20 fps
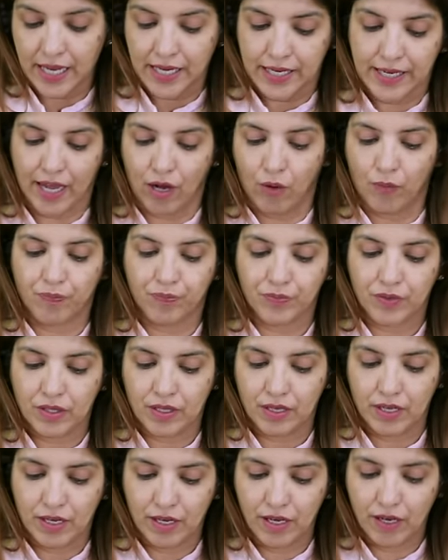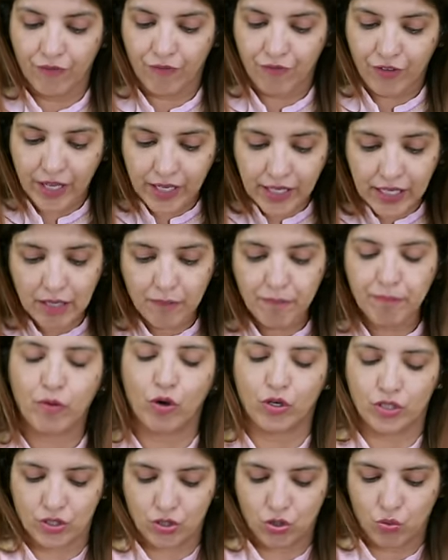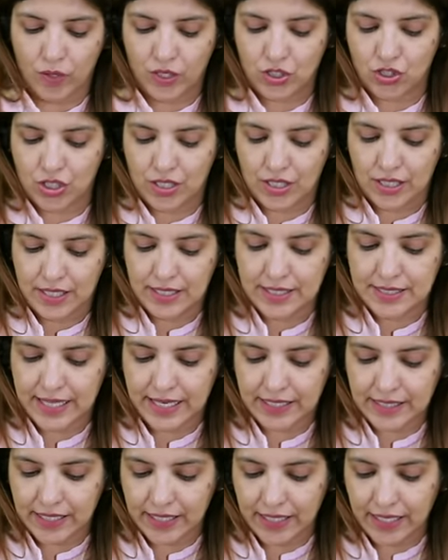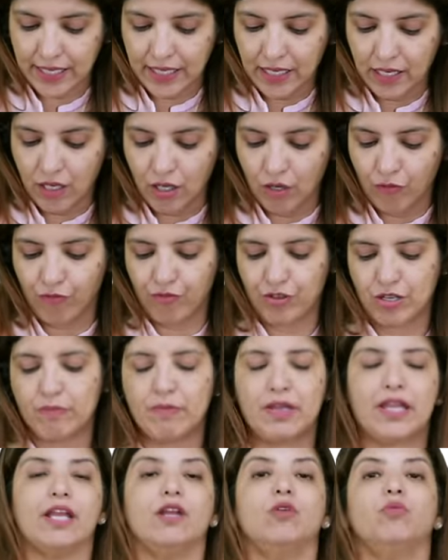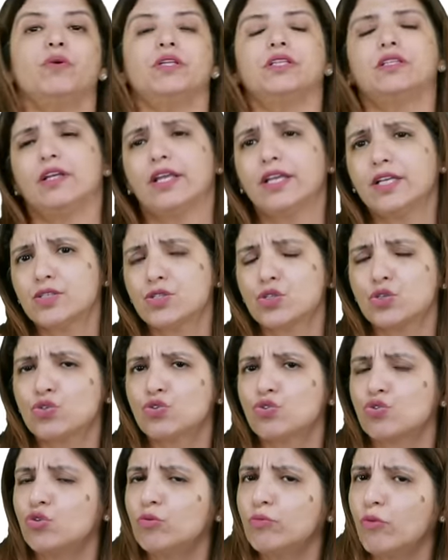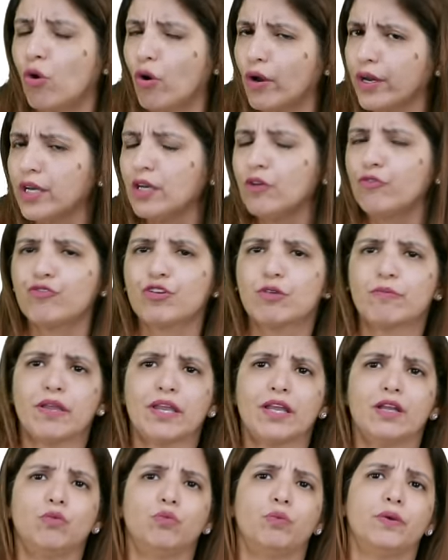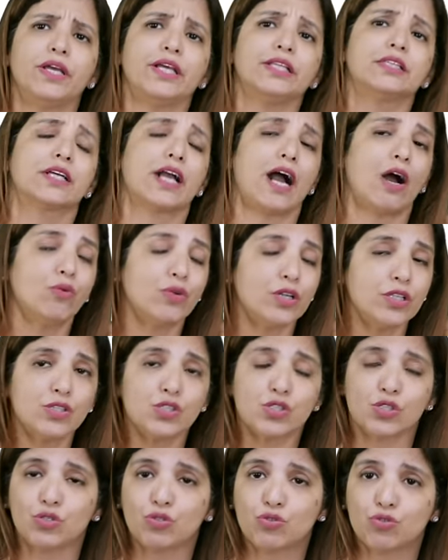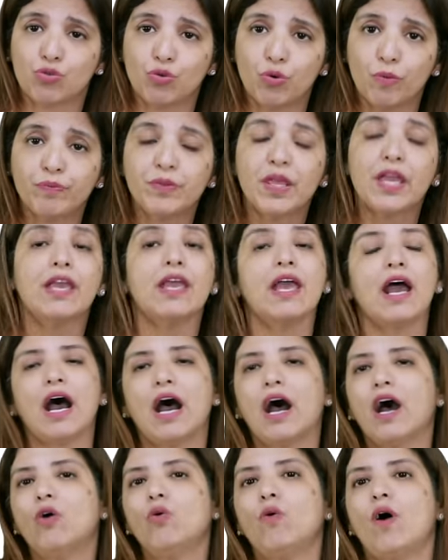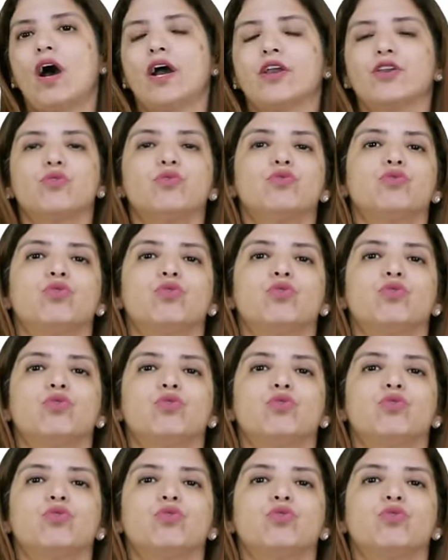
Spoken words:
Now, a very important question is that in a female with link syndrome or in a female with Cowden syndrome, how are you